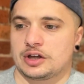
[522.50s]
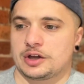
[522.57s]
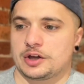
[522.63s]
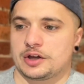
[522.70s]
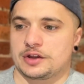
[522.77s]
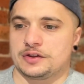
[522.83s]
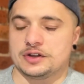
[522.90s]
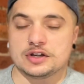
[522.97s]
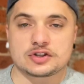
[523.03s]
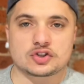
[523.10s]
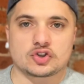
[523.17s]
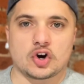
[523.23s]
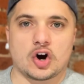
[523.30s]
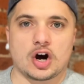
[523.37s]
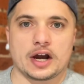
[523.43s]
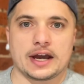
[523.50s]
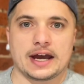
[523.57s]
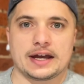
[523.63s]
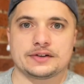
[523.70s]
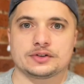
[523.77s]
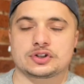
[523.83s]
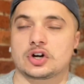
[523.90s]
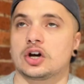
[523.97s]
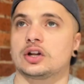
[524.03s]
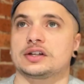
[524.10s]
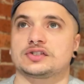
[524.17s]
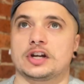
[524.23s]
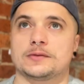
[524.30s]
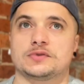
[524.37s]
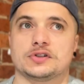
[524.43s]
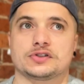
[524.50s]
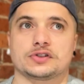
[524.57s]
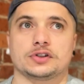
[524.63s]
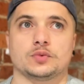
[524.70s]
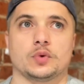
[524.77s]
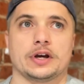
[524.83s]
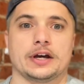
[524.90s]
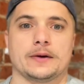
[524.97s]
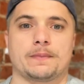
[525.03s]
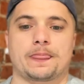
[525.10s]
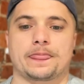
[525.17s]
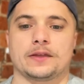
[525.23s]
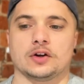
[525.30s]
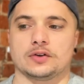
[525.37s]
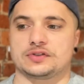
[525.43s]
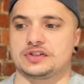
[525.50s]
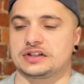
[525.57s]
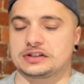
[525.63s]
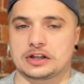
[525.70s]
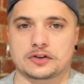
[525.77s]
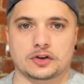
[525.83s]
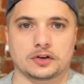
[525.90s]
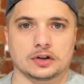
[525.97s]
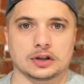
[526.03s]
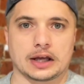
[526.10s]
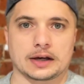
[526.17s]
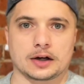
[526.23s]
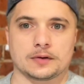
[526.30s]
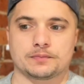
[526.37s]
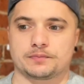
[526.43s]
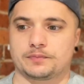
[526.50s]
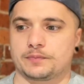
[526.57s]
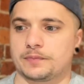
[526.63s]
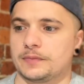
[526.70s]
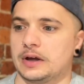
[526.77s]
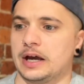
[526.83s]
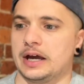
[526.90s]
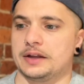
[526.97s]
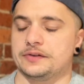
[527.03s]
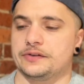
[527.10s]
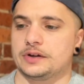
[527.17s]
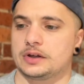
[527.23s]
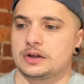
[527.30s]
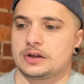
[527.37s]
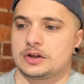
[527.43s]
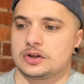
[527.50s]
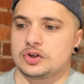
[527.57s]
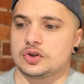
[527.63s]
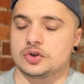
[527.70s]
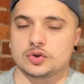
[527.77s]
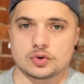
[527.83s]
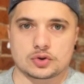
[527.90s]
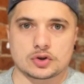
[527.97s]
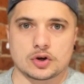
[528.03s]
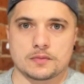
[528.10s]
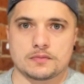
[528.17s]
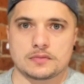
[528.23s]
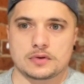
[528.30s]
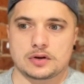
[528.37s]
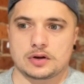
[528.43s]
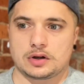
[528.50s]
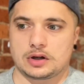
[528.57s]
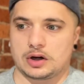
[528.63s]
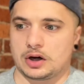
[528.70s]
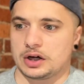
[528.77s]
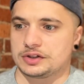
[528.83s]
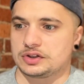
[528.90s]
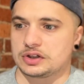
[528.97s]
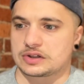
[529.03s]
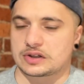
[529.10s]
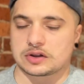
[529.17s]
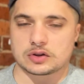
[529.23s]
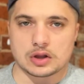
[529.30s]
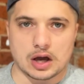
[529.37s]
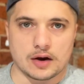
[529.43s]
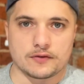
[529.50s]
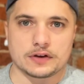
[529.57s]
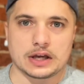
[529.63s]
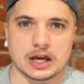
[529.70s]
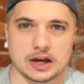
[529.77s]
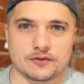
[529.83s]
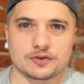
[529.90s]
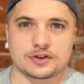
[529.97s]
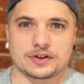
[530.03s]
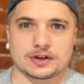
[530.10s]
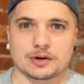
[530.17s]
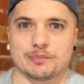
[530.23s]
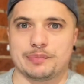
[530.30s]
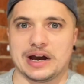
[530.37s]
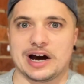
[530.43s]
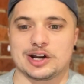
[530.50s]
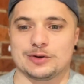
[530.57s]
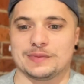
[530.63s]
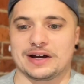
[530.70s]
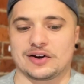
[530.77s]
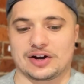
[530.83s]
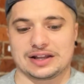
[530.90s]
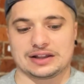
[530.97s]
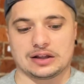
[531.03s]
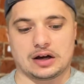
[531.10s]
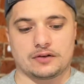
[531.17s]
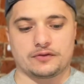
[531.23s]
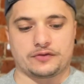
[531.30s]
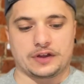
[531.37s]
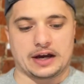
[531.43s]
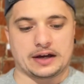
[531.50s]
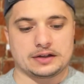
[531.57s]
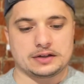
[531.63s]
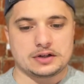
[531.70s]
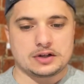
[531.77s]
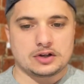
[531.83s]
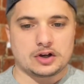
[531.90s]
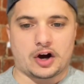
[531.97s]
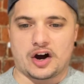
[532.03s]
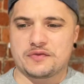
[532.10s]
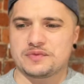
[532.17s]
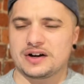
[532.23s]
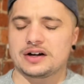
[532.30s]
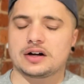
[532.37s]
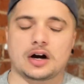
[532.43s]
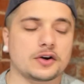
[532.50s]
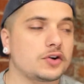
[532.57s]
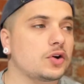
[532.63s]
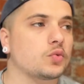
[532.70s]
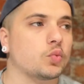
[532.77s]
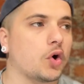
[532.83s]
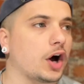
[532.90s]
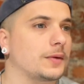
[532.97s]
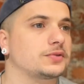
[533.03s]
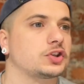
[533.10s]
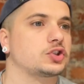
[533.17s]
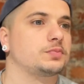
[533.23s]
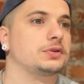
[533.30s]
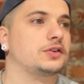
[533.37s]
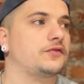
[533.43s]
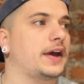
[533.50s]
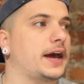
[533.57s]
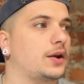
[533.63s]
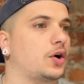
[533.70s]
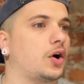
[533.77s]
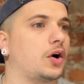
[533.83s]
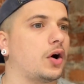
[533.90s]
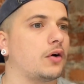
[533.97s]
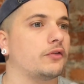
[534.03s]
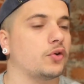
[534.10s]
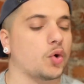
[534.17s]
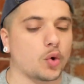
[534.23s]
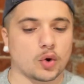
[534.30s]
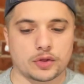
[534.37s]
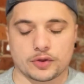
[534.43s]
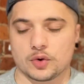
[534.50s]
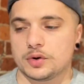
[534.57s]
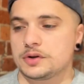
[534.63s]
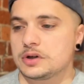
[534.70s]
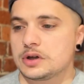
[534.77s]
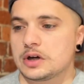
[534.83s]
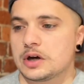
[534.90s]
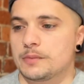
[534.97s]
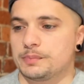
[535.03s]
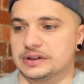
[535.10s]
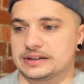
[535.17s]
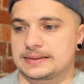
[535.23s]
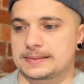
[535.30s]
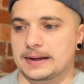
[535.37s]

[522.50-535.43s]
This guy, kind of like James Sicily, where, 16th on the ladder, and Newcomb, I just love everything about him, and I love that. I don't know why I'm such a big fan of Hawthorn, but,